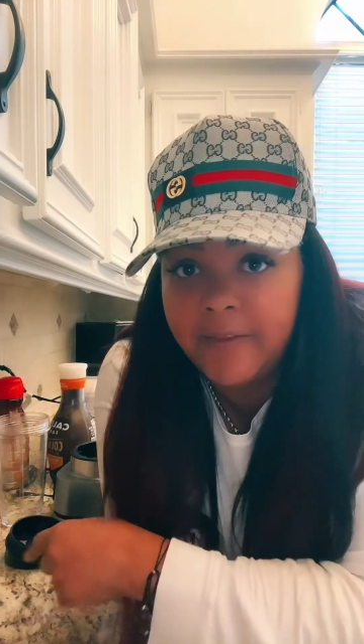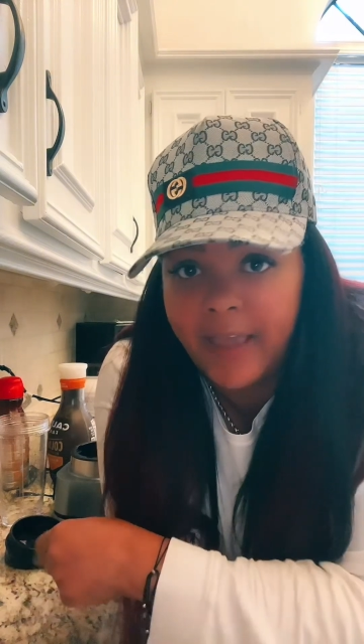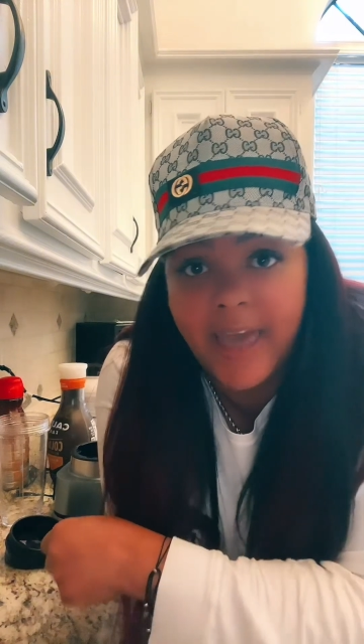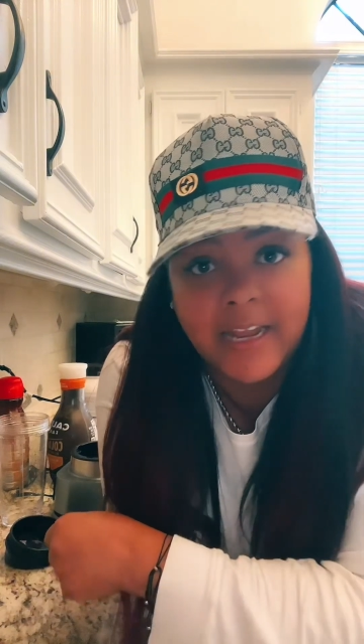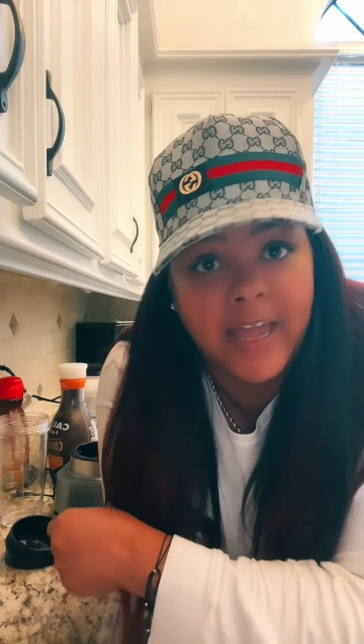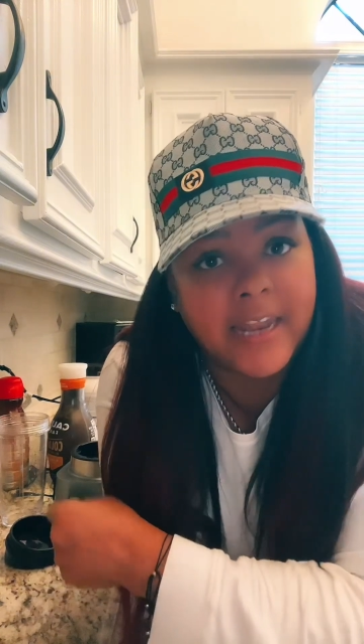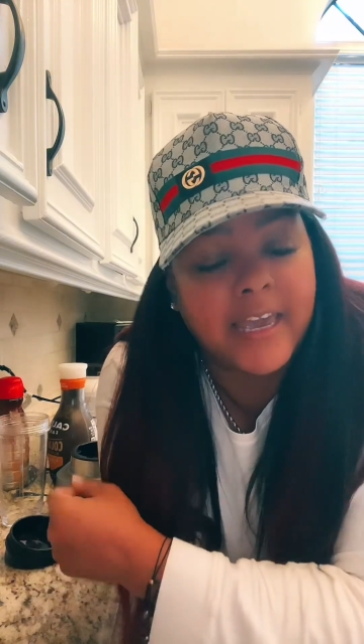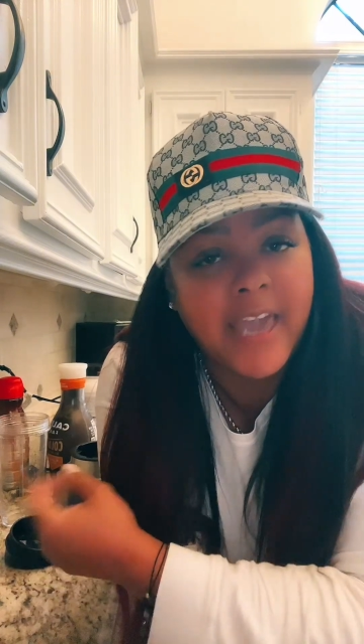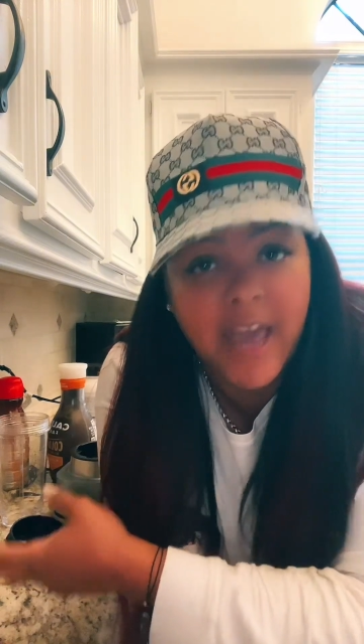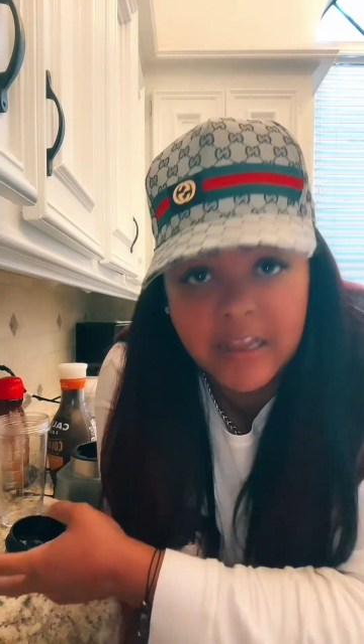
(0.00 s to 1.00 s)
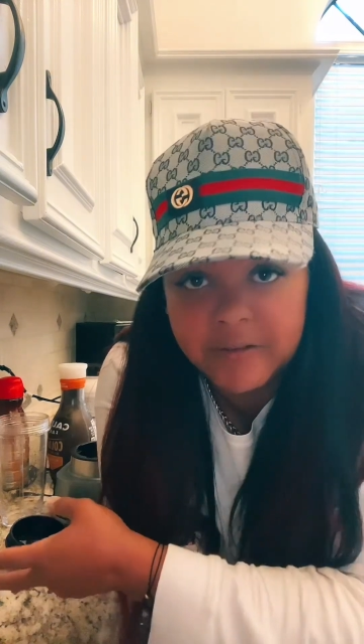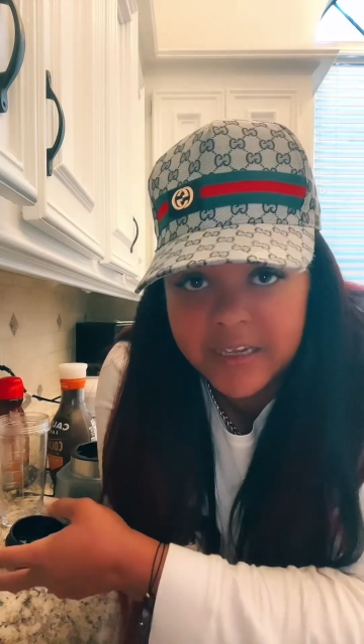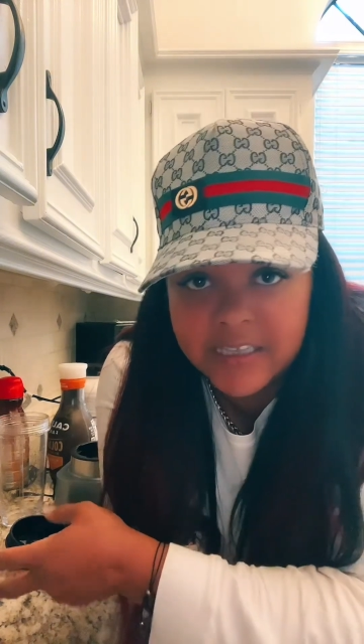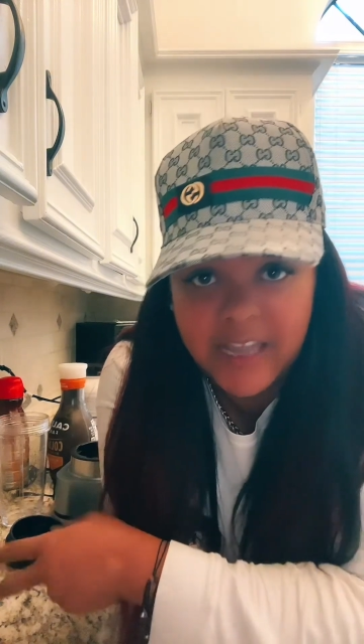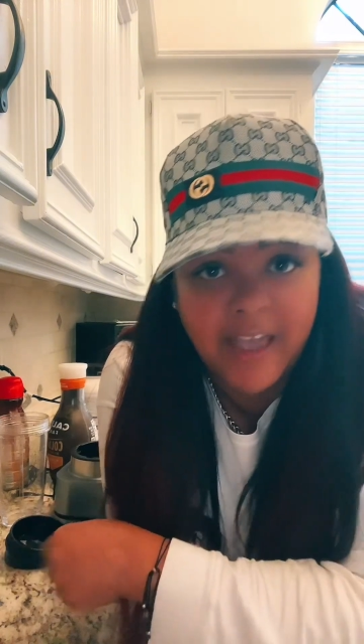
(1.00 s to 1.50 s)
they got a lot of
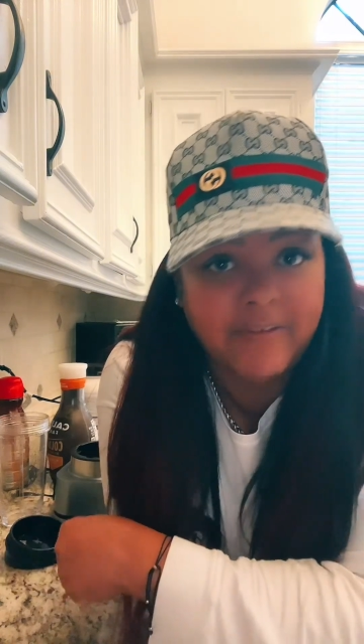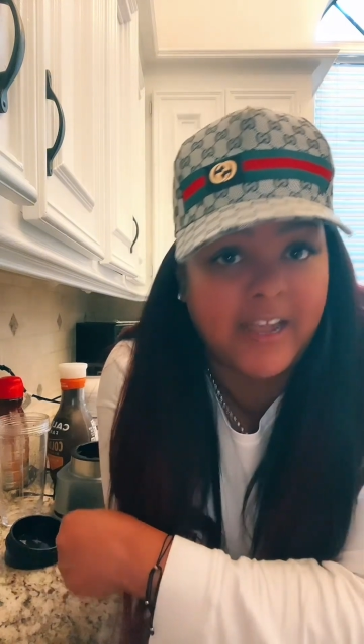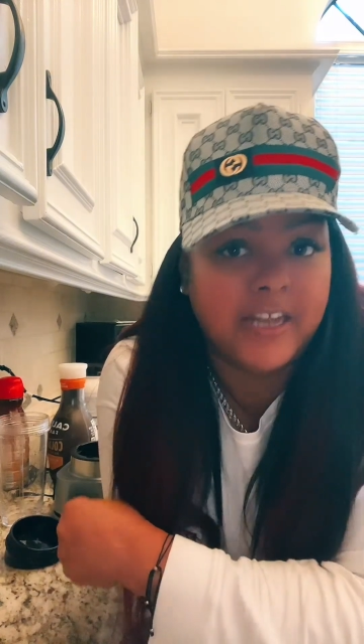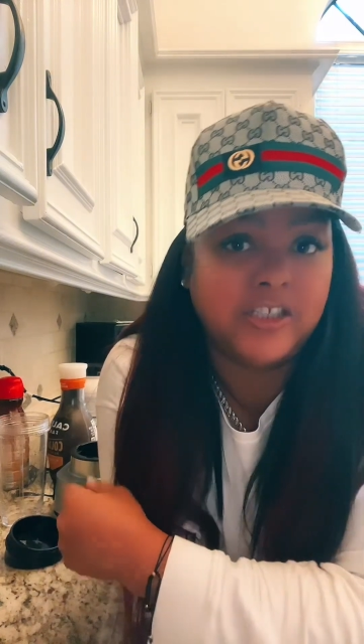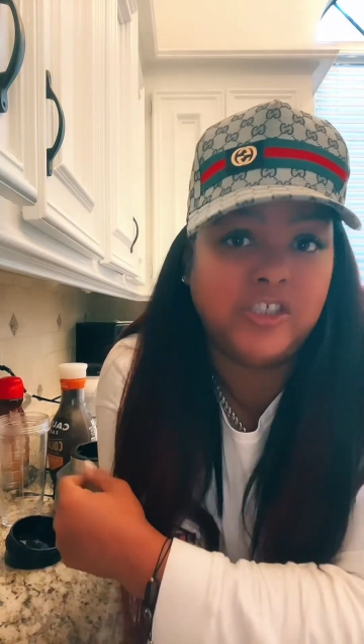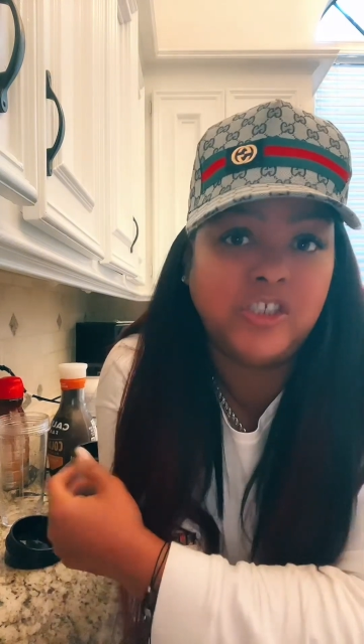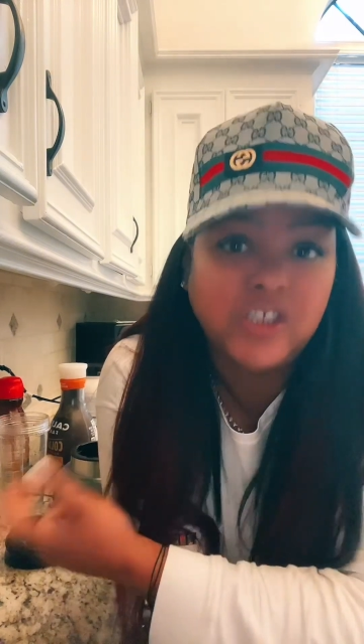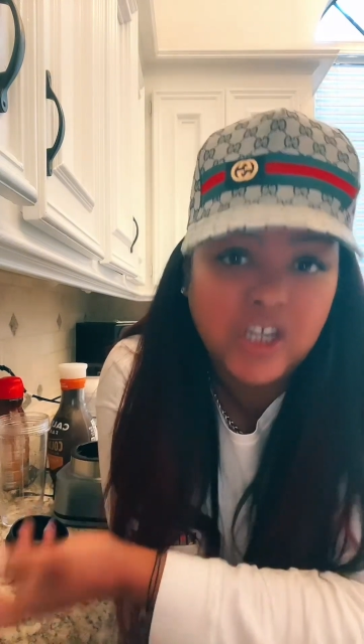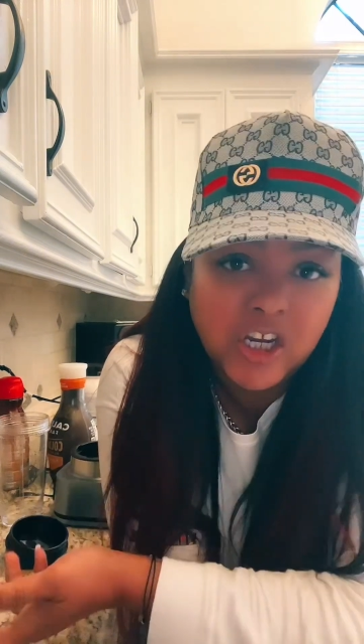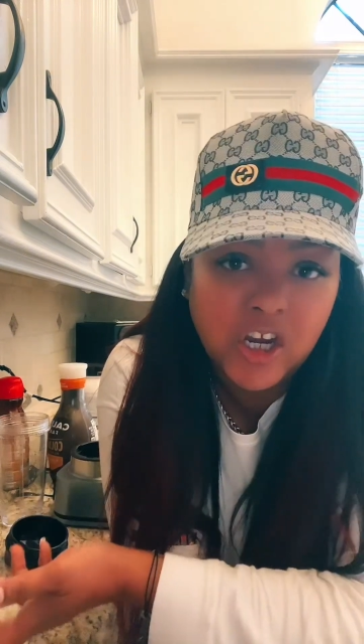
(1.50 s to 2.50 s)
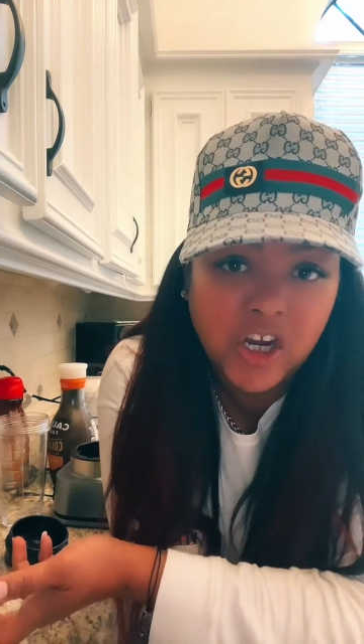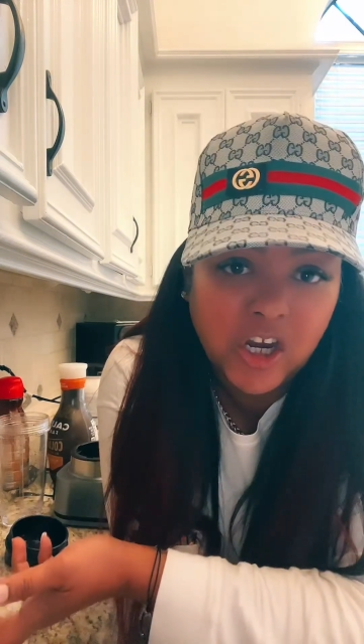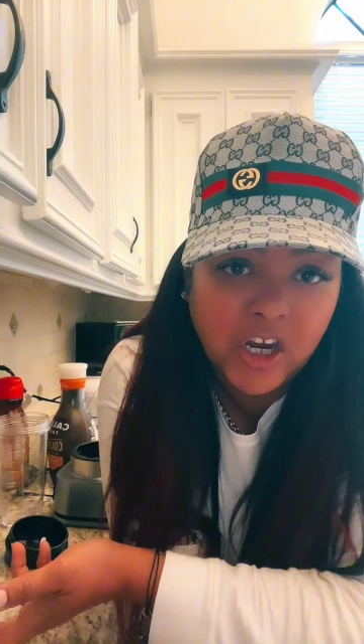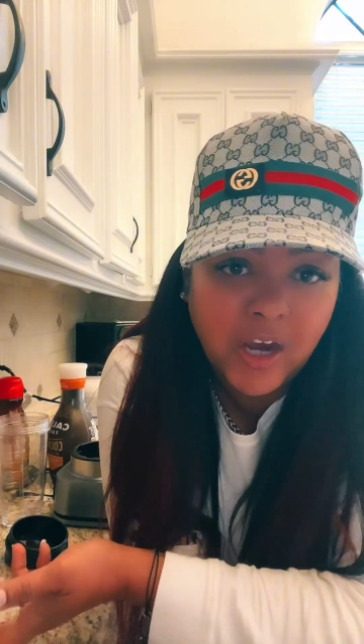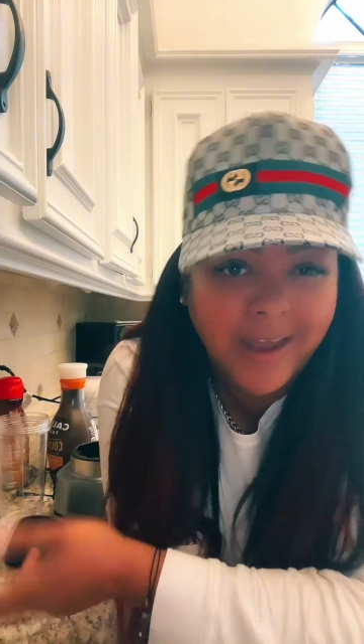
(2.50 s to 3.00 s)
calories, they have a lot of sugar.